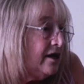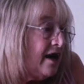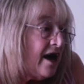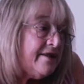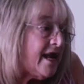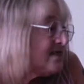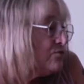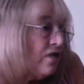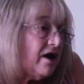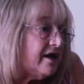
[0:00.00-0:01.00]
And that's
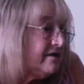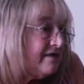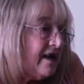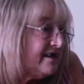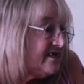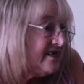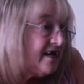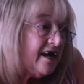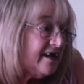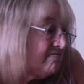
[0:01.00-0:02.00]
why I did it,
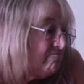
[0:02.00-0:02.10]
and